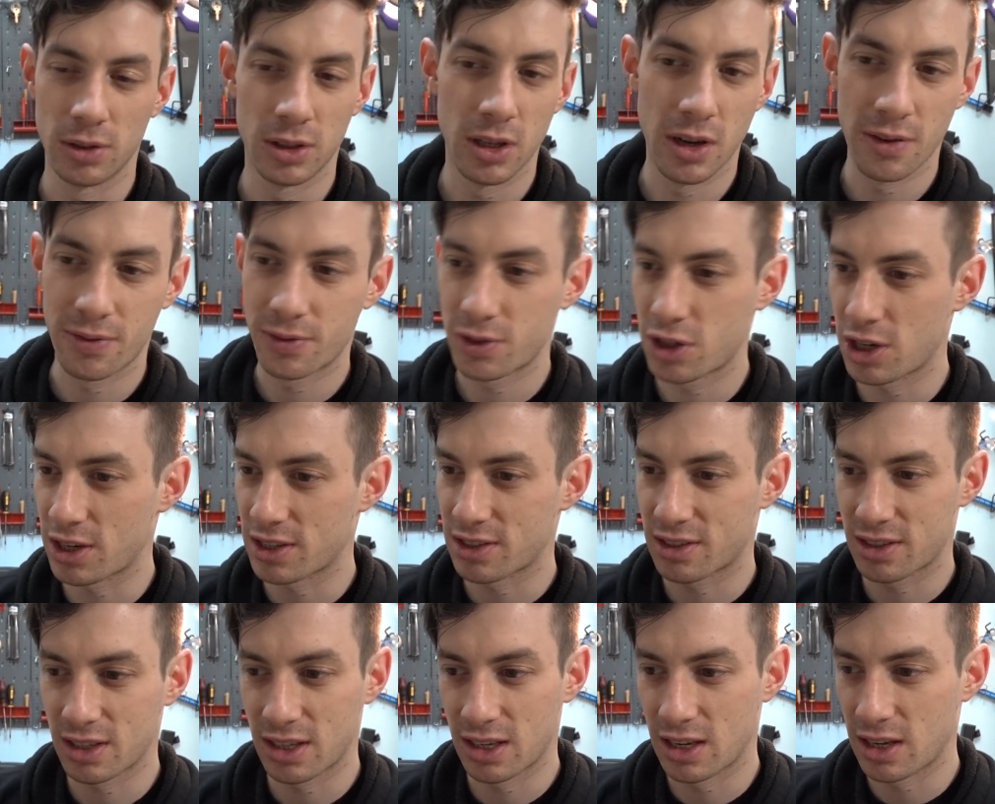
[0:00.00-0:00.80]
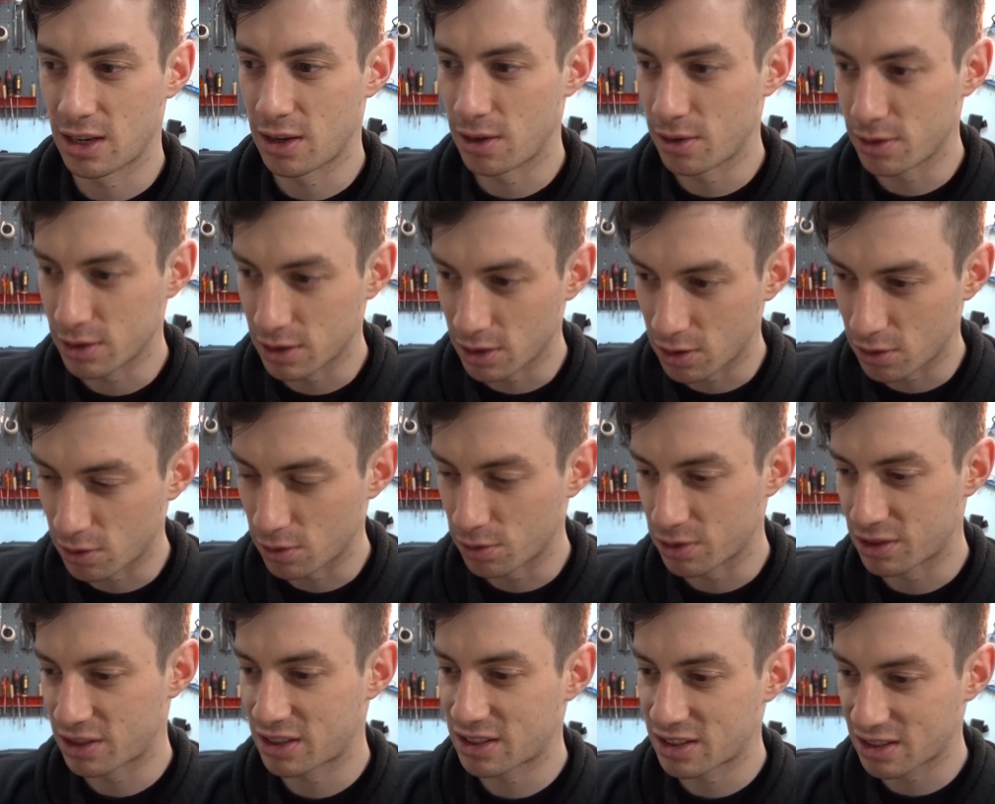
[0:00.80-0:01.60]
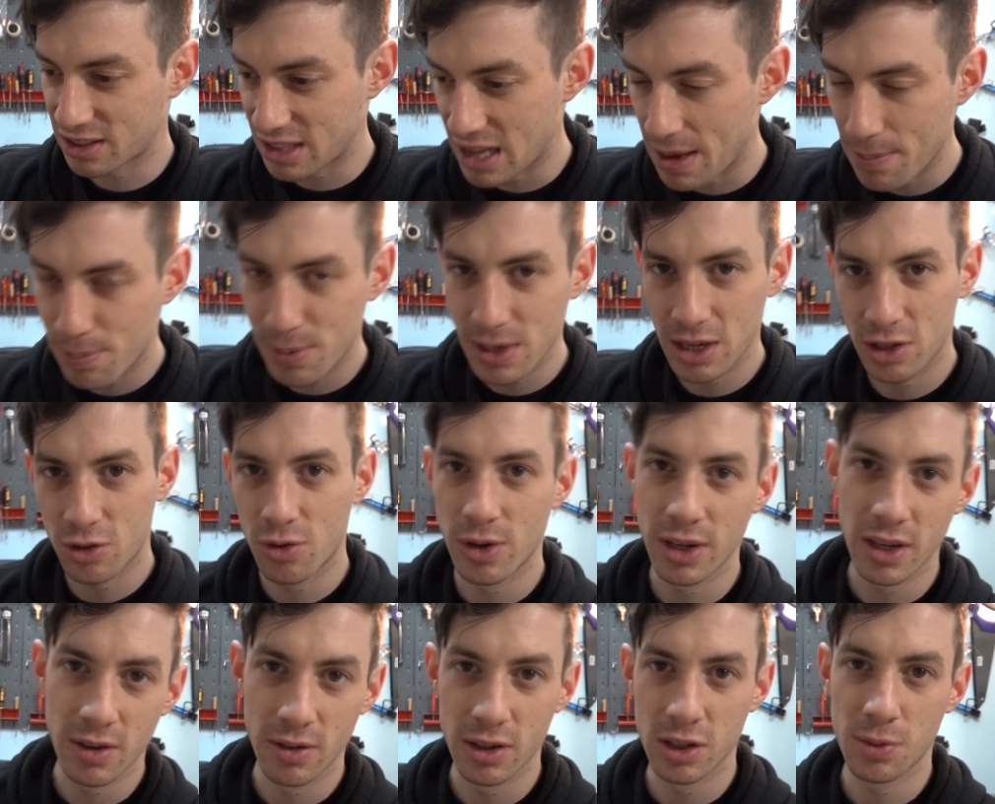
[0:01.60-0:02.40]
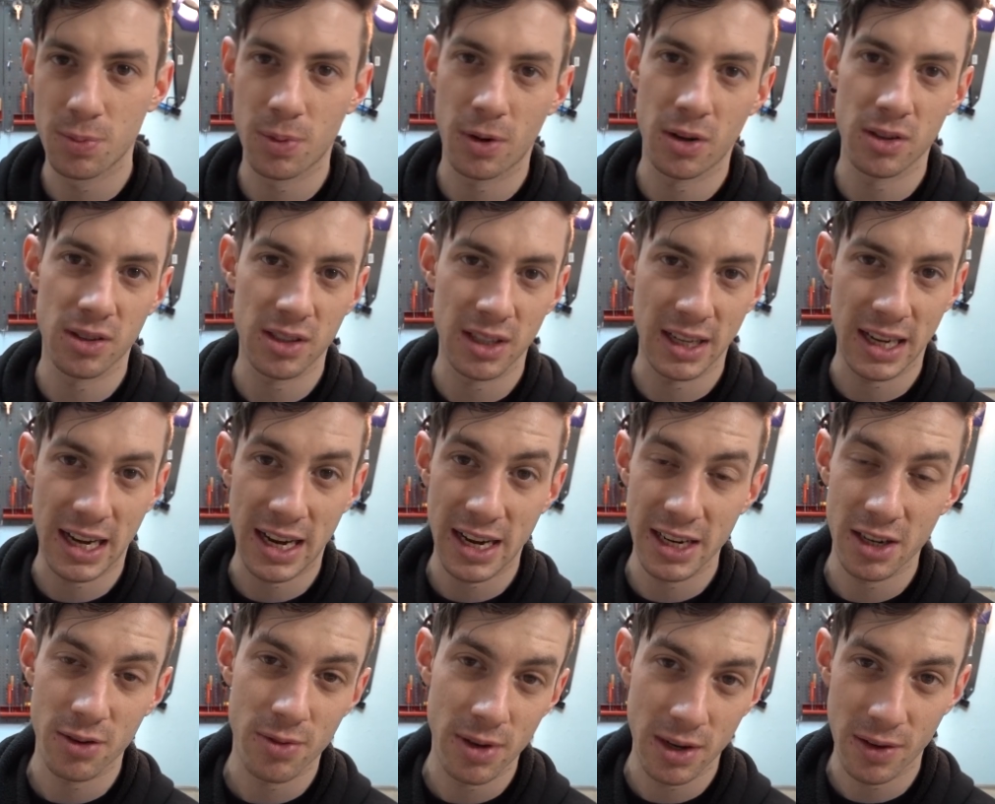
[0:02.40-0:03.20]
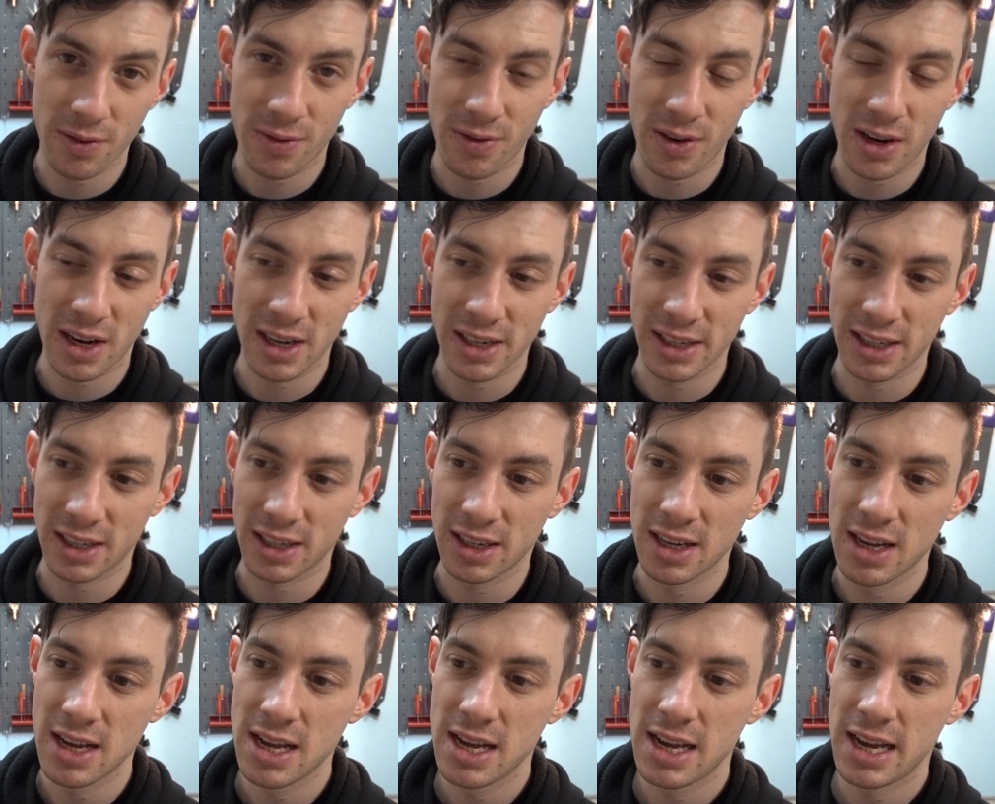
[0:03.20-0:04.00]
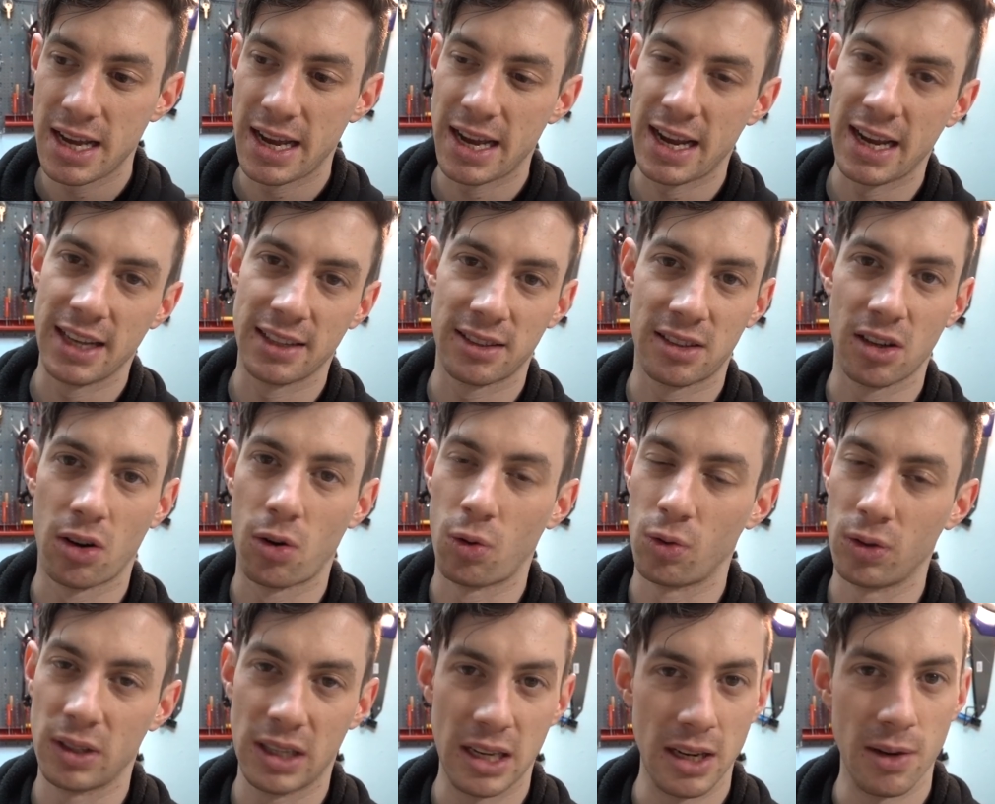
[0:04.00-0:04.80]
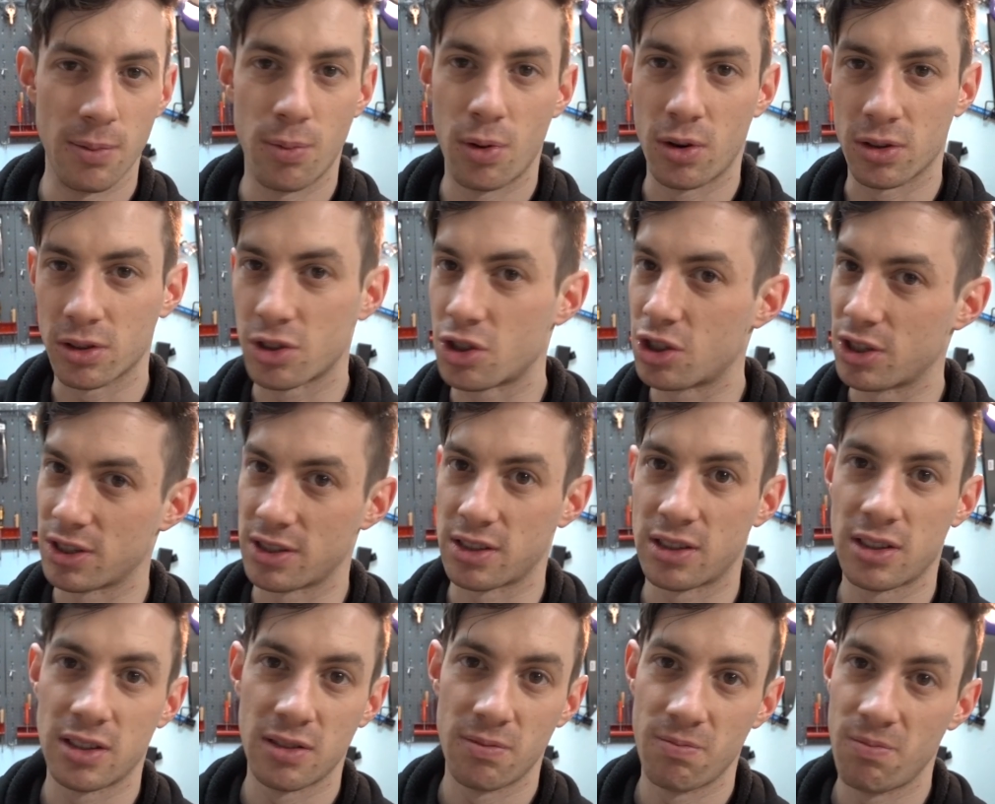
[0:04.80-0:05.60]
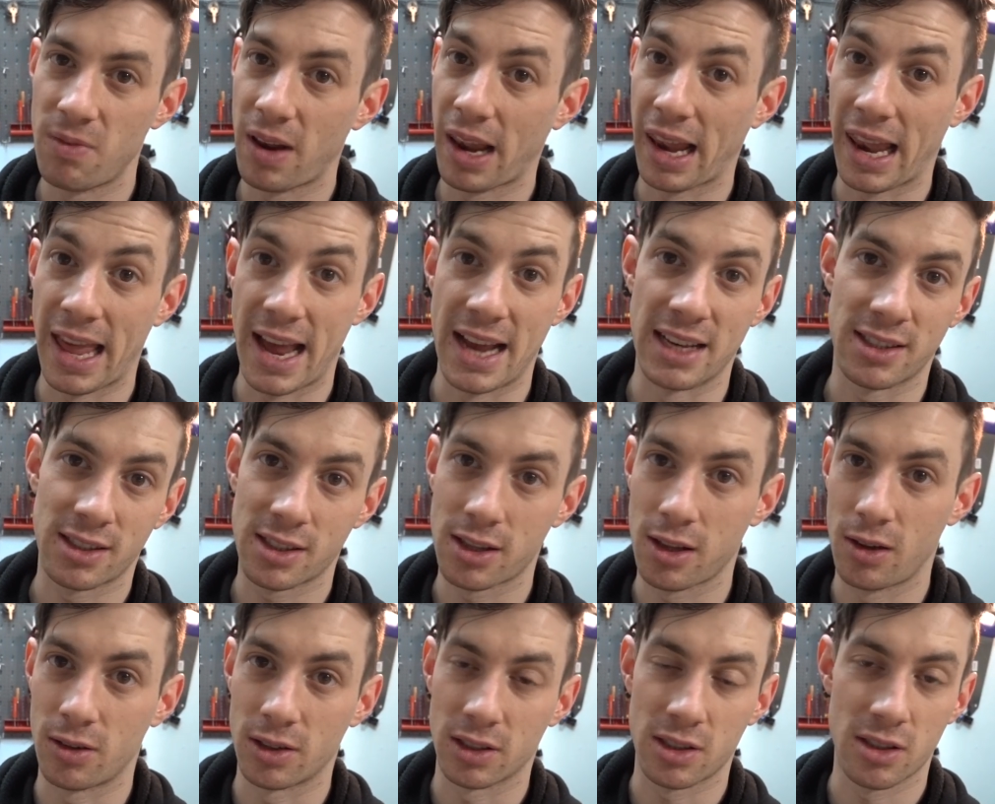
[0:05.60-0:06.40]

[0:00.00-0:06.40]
You have just a, uh, you know, snappier trigger response, a higher rate of fire and the whole gearbox just lasts long.